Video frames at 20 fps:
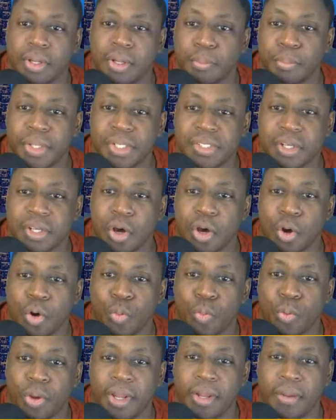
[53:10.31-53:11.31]
Miss Cole
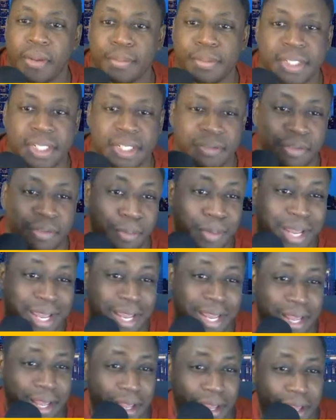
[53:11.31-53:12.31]
Williams, she's from
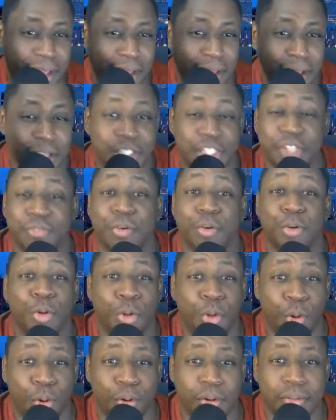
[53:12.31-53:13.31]
she's from New
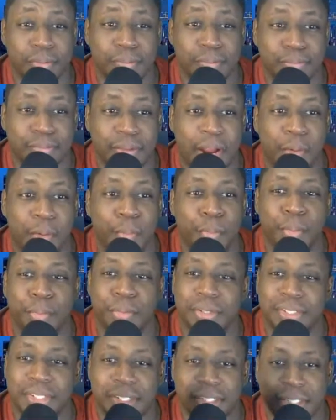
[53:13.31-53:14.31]
York. I remember.
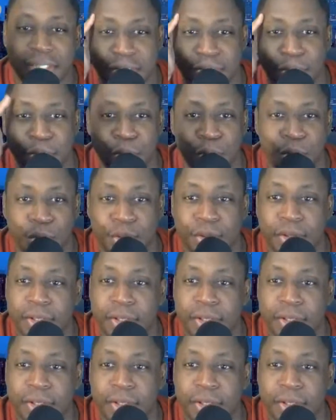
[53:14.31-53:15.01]
See, she's from New York.